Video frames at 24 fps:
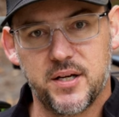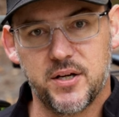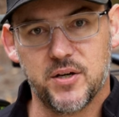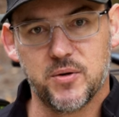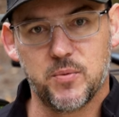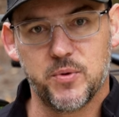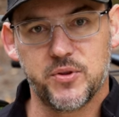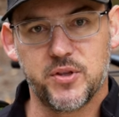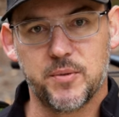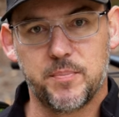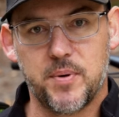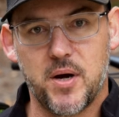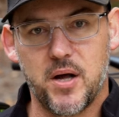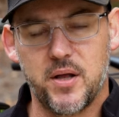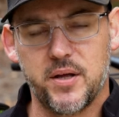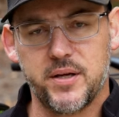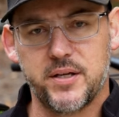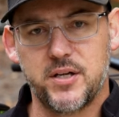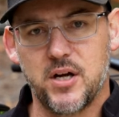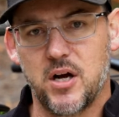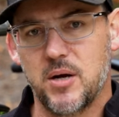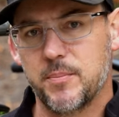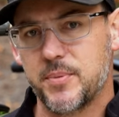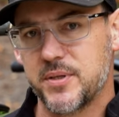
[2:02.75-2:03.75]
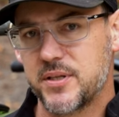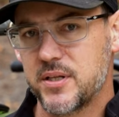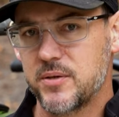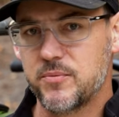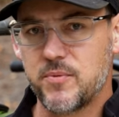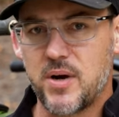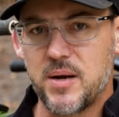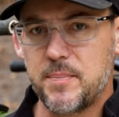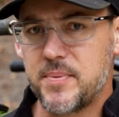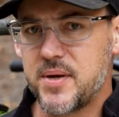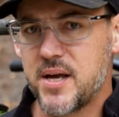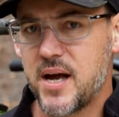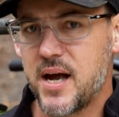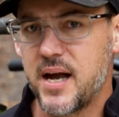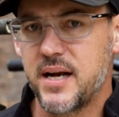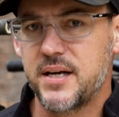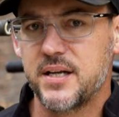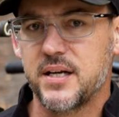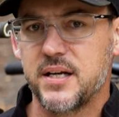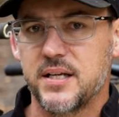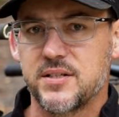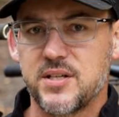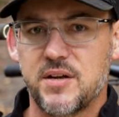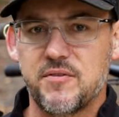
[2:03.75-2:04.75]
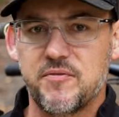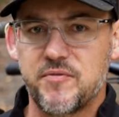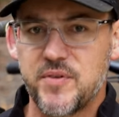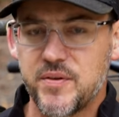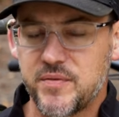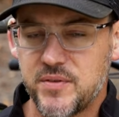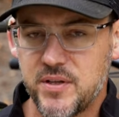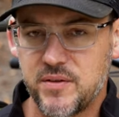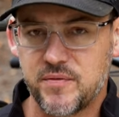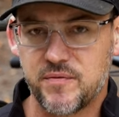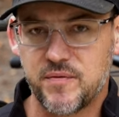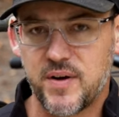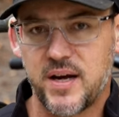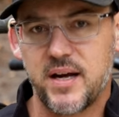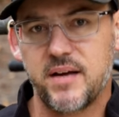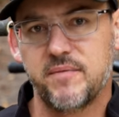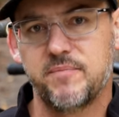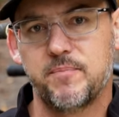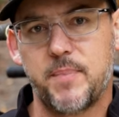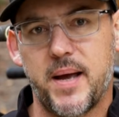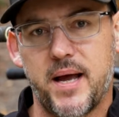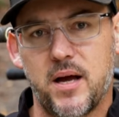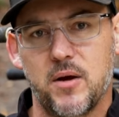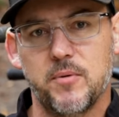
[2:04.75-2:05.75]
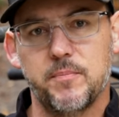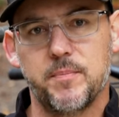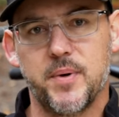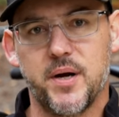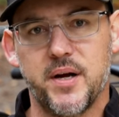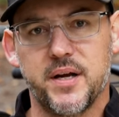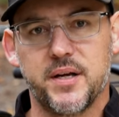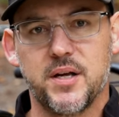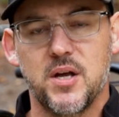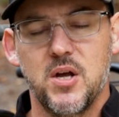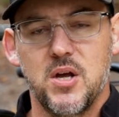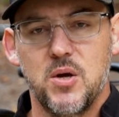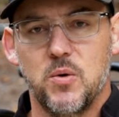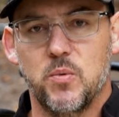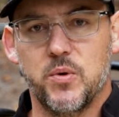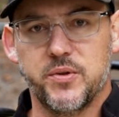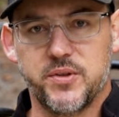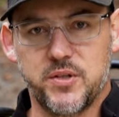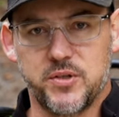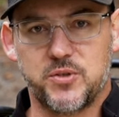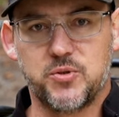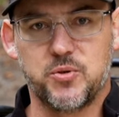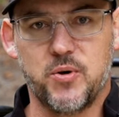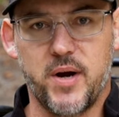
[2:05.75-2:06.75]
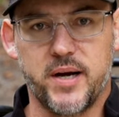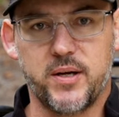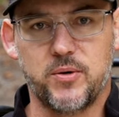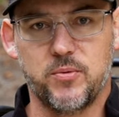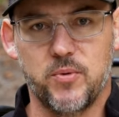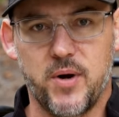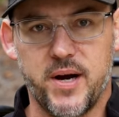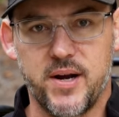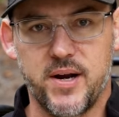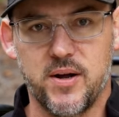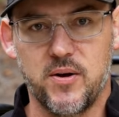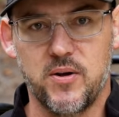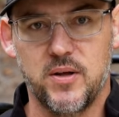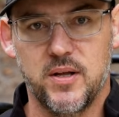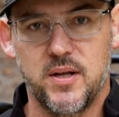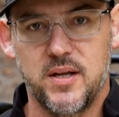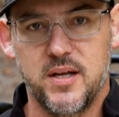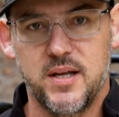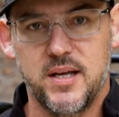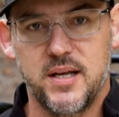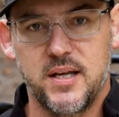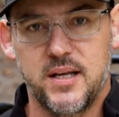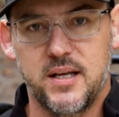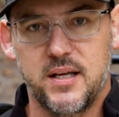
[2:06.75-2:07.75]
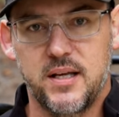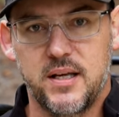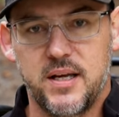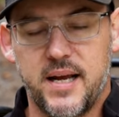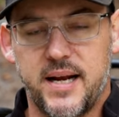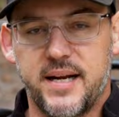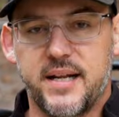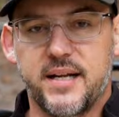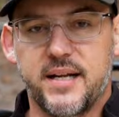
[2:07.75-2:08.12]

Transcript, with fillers: here with the Polygon, but then right behind it is a 55 pound bike with the Trek rail and